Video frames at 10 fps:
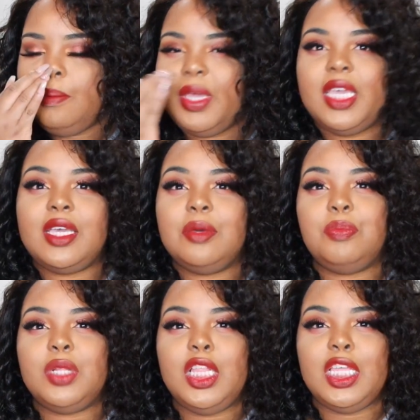being
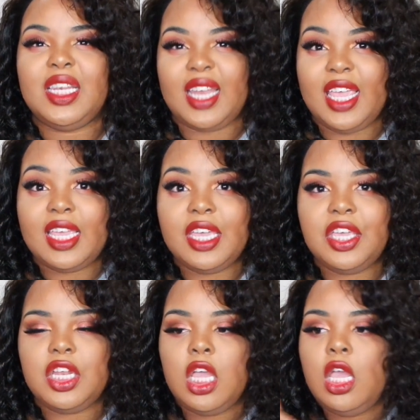completely
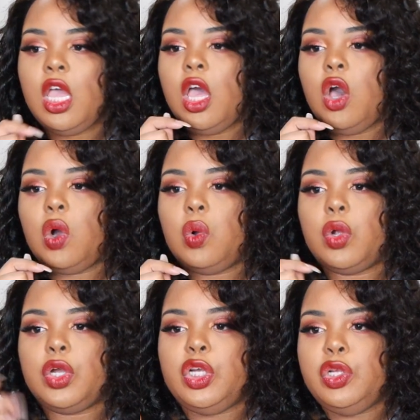naked
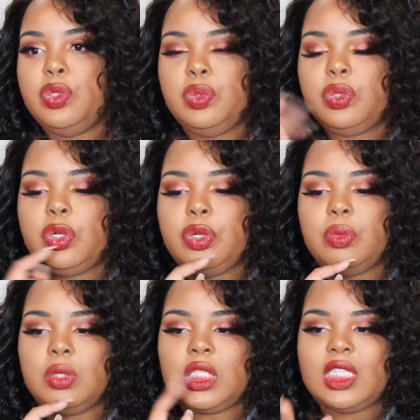or nude
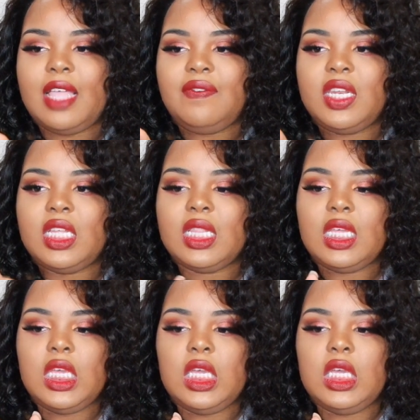was
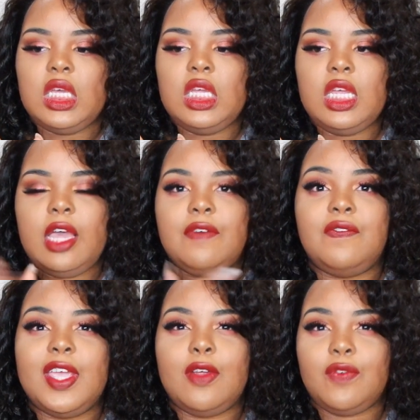definitely a
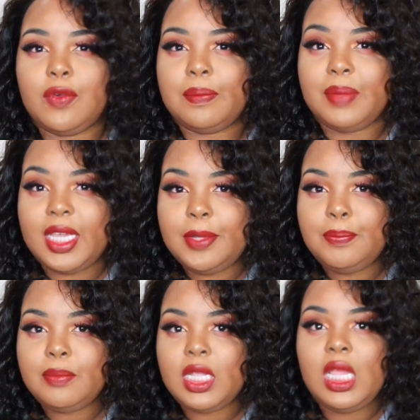fair for
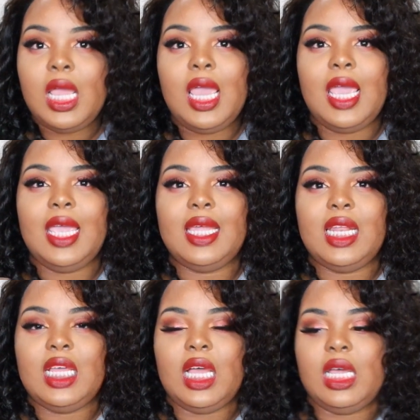me.
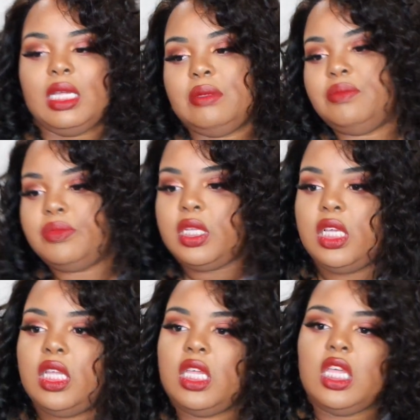And um,
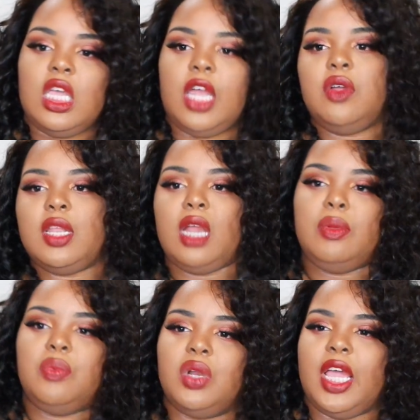I know a lot
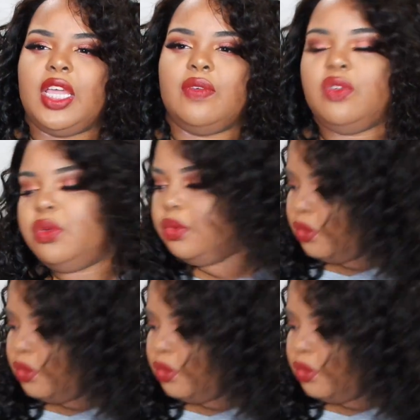of people are like, if you,